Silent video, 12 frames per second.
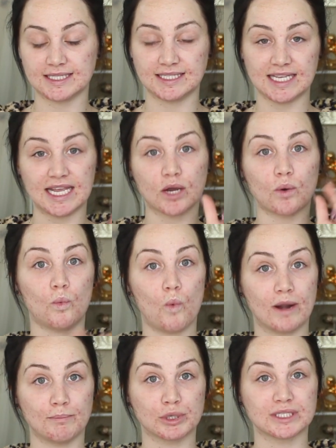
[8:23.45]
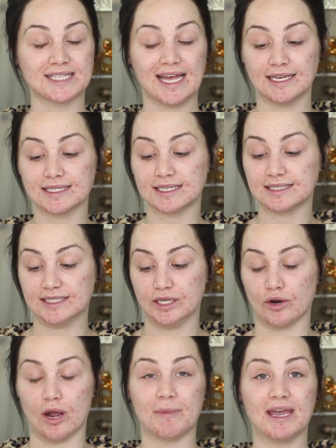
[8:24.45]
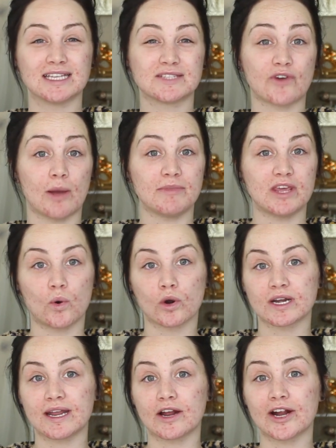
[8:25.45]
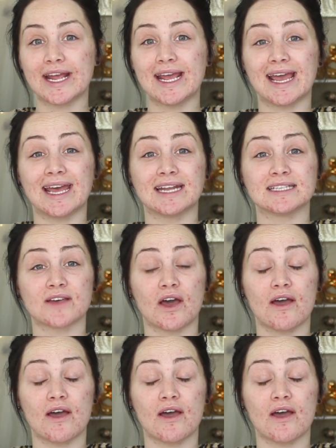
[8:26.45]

Zinc 1% serum. It's from The Ordinary. It is